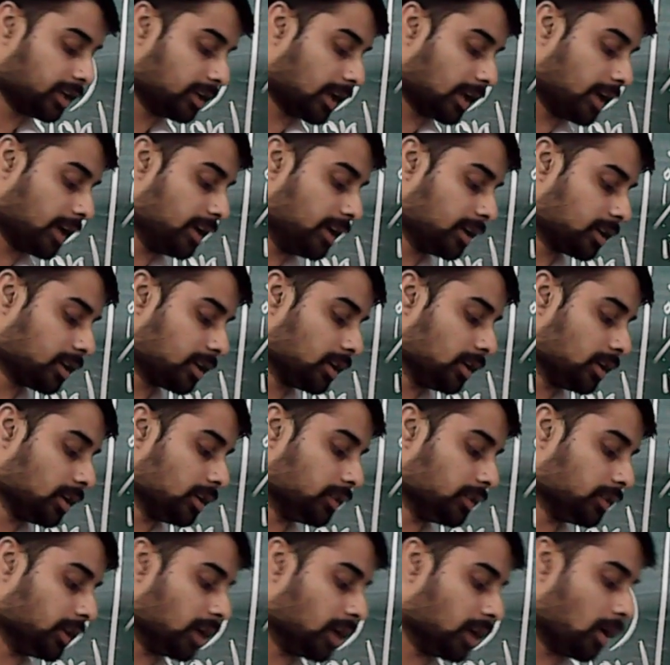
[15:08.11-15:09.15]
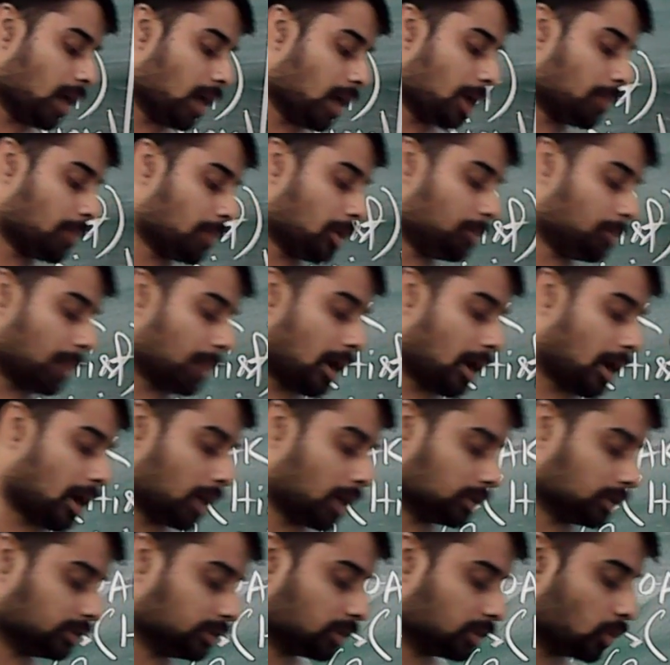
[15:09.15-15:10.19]
like the Nawab of
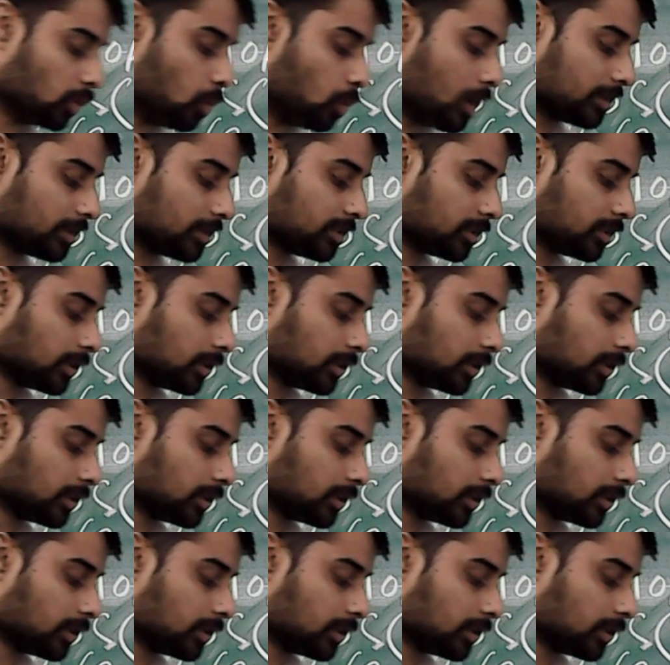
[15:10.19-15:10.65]
Awadh was